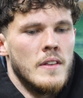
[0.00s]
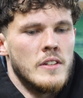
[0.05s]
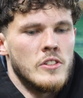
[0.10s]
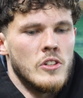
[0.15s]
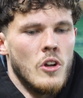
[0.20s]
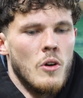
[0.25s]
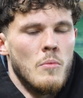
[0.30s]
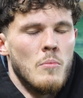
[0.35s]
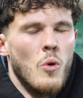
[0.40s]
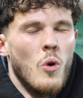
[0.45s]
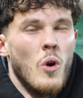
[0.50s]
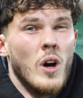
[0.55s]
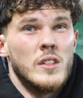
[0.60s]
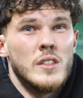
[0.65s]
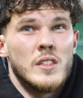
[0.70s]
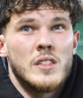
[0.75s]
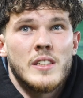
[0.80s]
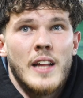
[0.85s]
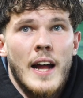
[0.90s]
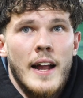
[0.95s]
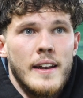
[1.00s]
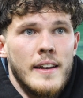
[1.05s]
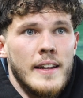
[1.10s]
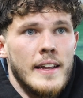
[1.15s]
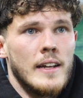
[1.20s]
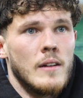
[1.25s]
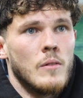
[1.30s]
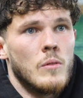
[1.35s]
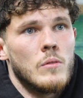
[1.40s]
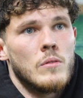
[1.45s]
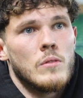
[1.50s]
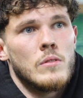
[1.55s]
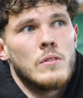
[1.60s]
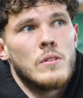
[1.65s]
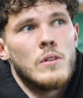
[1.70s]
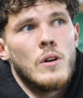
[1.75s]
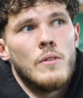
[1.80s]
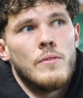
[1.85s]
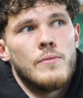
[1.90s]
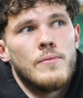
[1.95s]
a lot more understanding
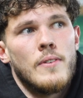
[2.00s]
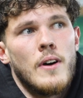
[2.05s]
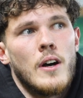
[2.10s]
of